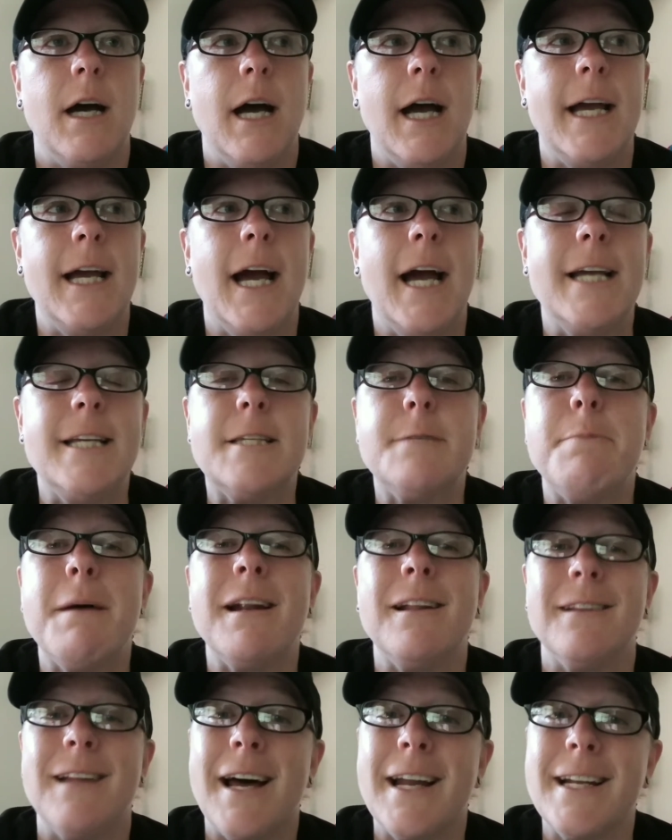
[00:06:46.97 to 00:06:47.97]
I, I
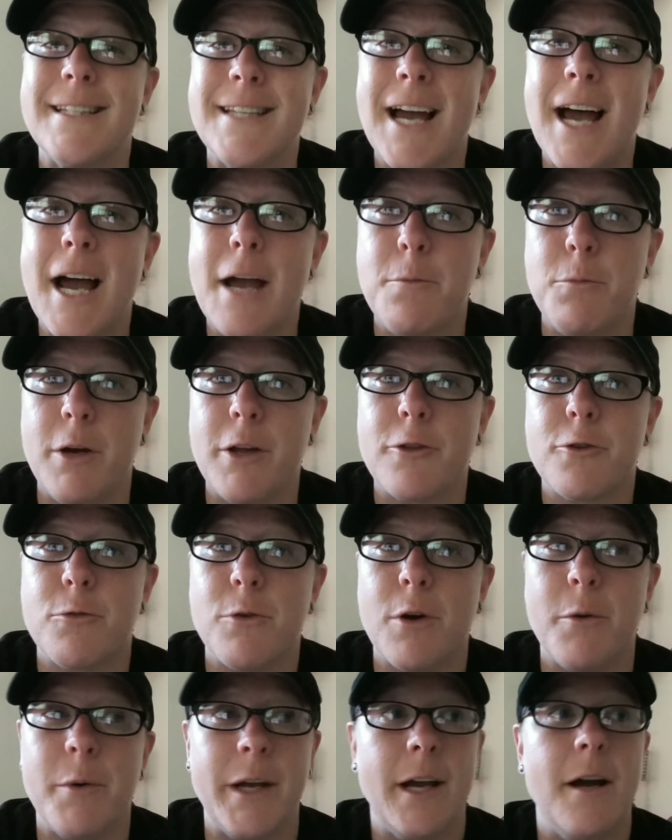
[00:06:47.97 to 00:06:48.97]
spent a lot of time with
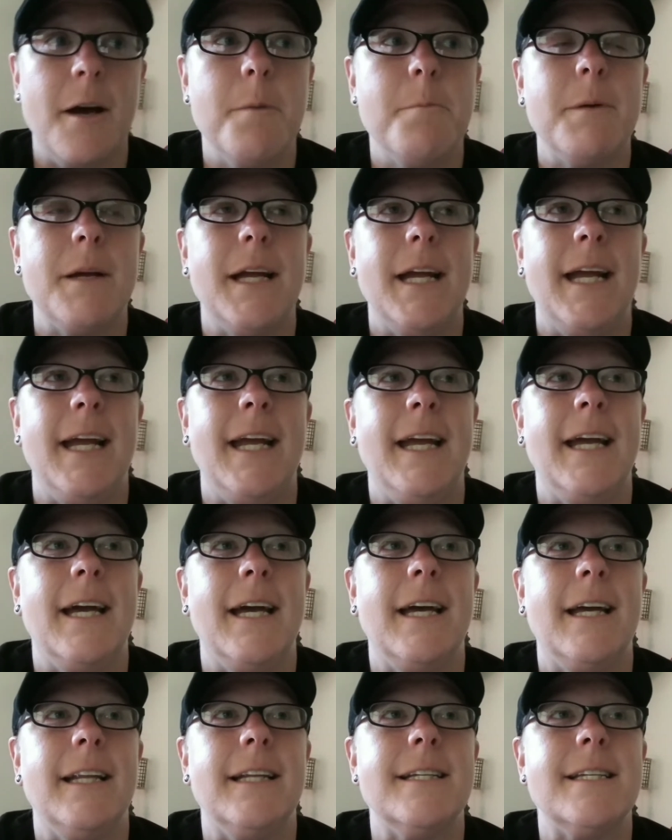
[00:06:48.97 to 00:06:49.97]
growing up,
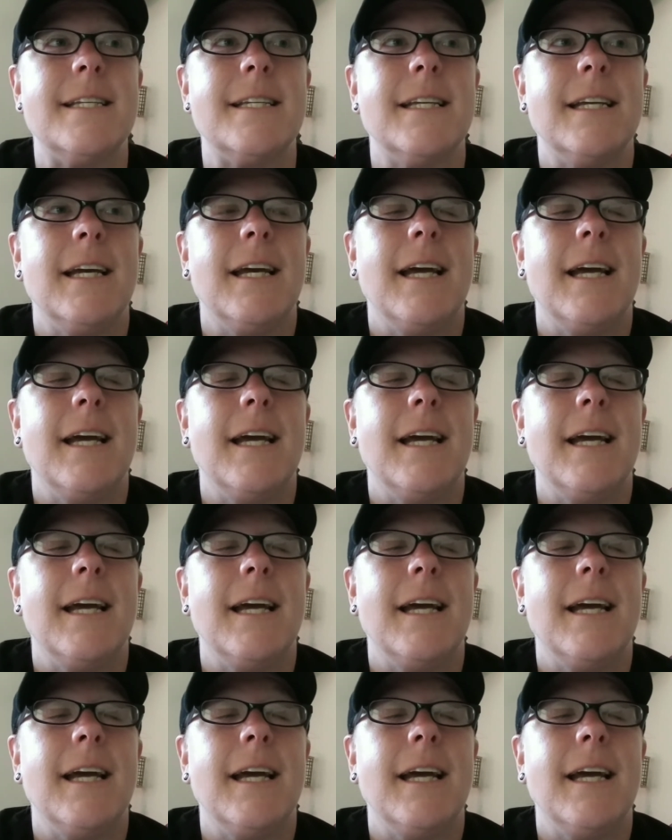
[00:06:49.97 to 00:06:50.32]
and